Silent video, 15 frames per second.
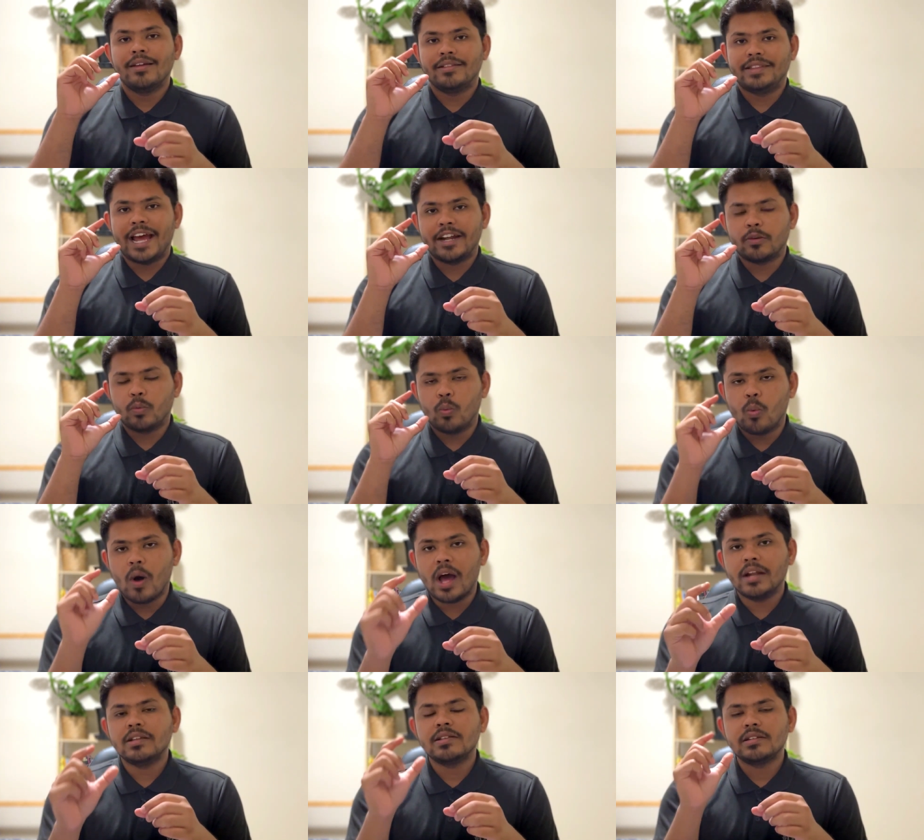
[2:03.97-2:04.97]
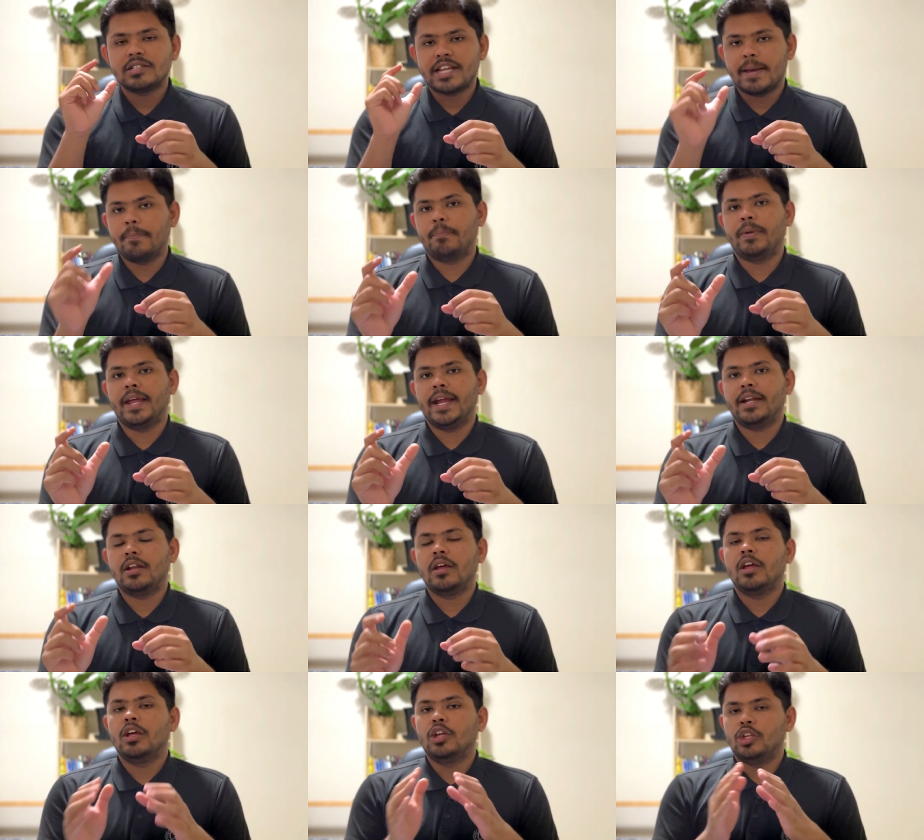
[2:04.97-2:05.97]
that one template
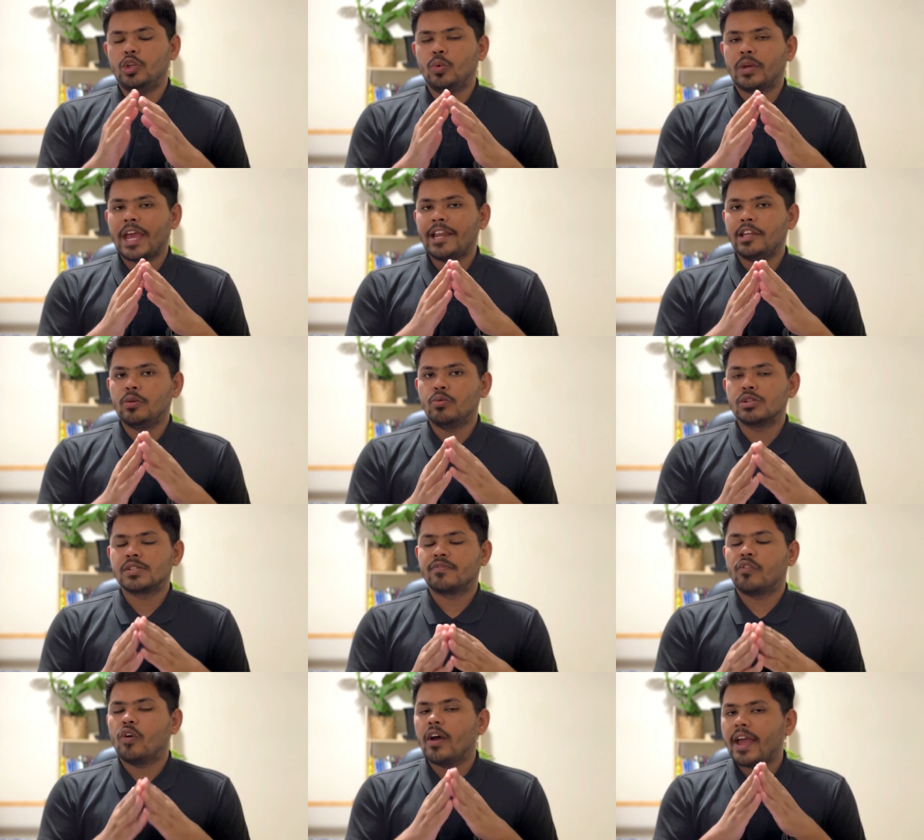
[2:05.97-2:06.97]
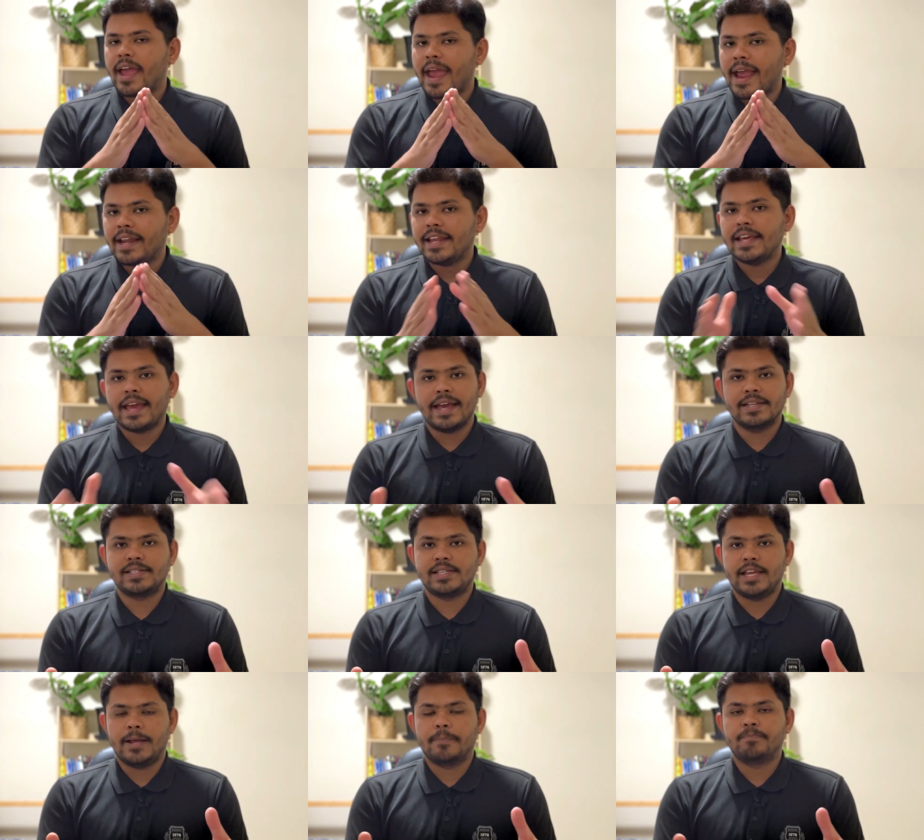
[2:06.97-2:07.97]
you can use for any
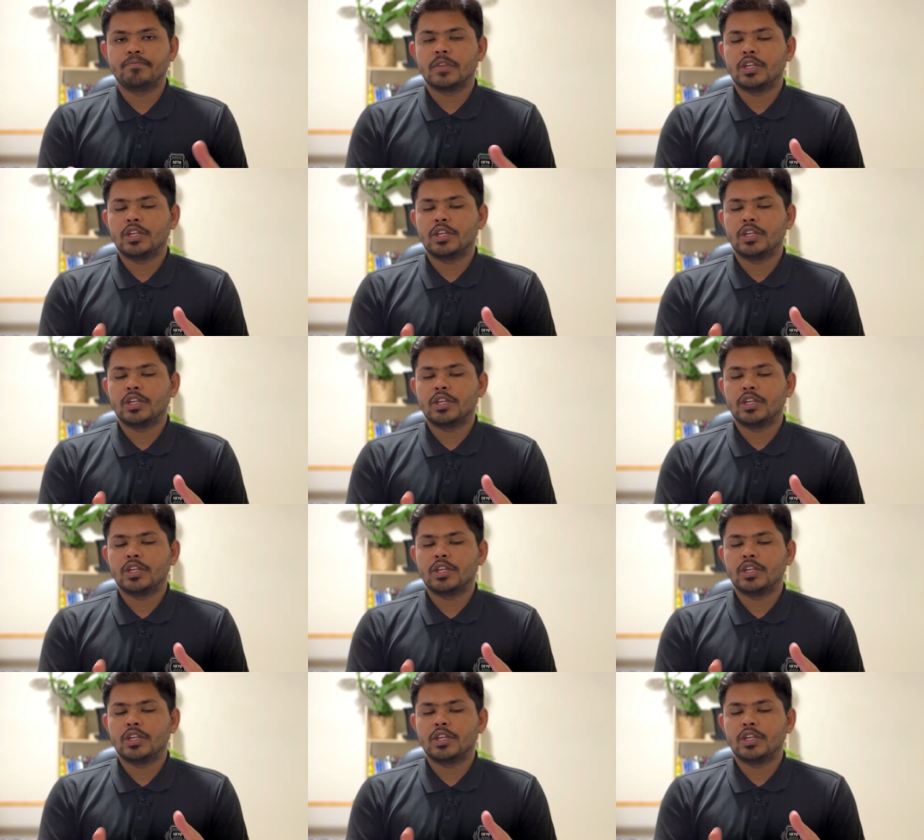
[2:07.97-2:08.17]
essay.